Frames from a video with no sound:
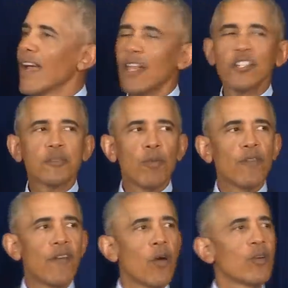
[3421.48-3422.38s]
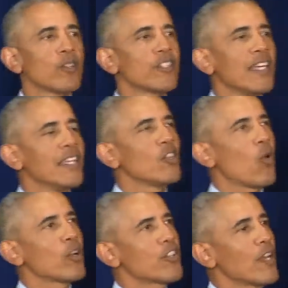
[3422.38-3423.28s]
eligible voters in
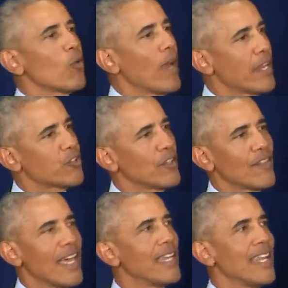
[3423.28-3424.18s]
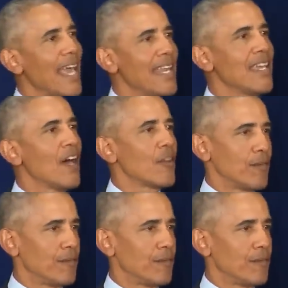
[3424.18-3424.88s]
your generation than in any other,